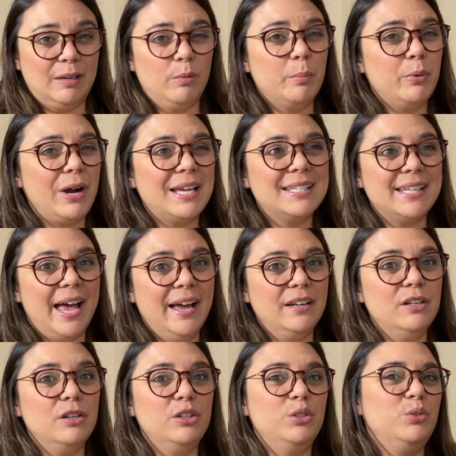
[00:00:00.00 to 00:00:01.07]
Remember I
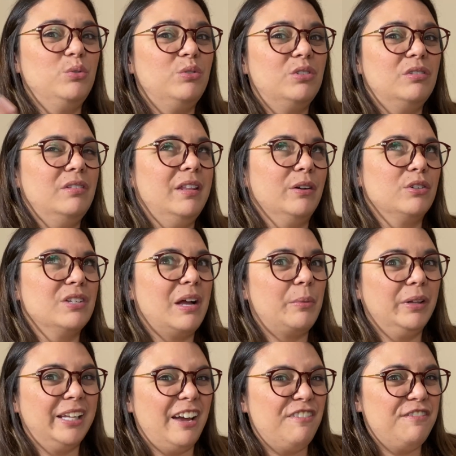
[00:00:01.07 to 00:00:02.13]
said there's not
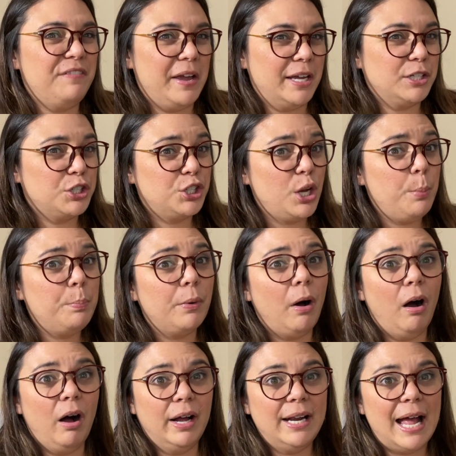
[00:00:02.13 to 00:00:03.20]
really a fanship
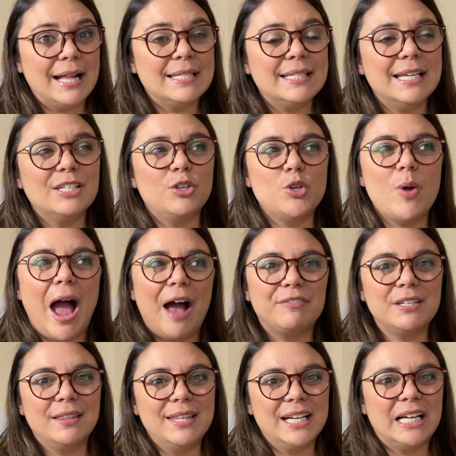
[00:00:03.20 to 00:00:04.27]
on Etsy, so you have
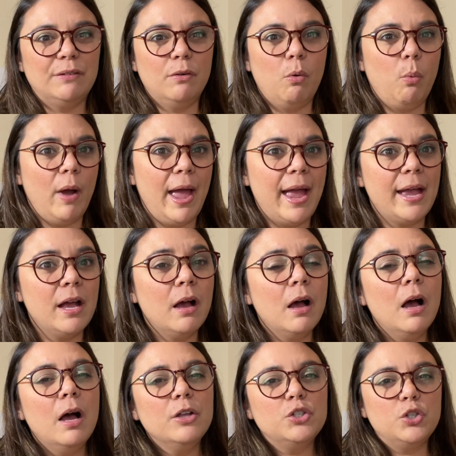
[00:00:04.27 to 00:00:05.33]
to think of a way
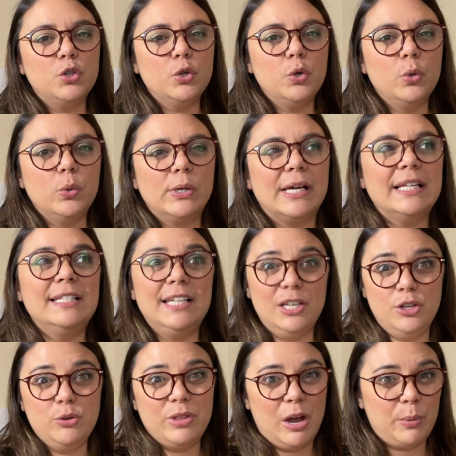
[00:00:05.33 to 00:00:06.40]
to
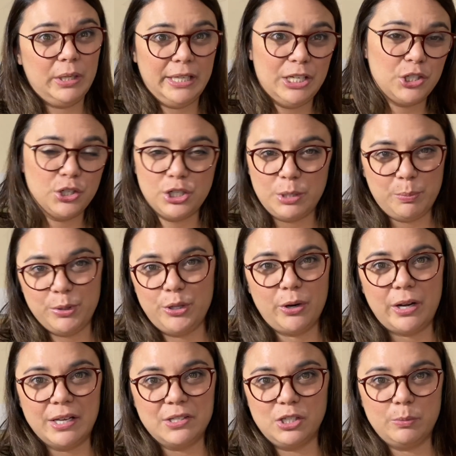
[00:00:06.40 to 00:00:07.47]
continue that relationship with your
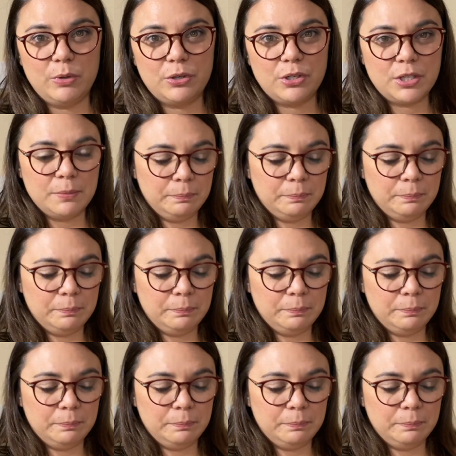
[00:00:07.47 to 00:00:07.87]
customers.